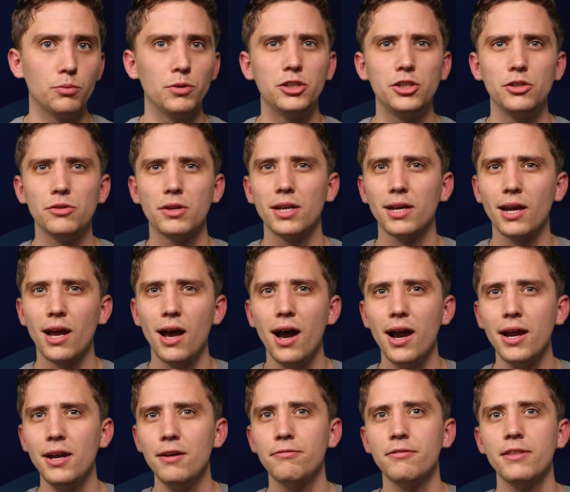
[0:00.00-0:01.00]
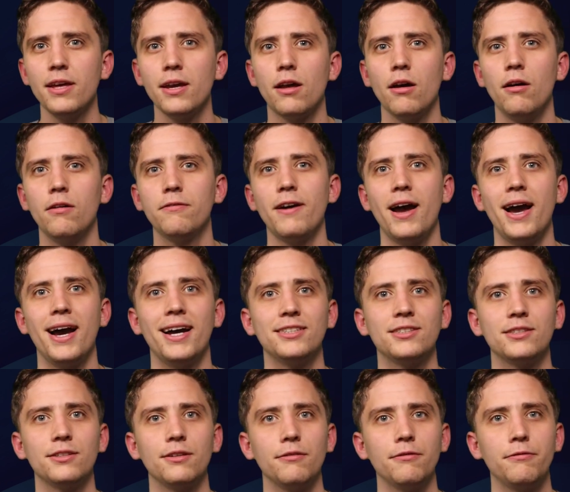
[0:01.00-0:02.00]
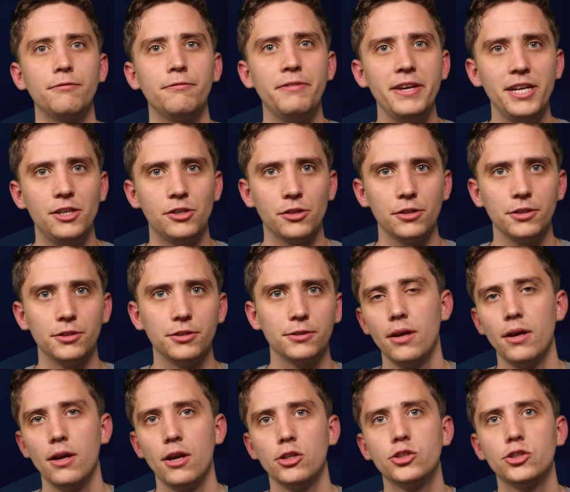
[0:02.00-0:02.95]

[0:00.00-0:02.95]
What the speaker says: which you can kind of think of as features.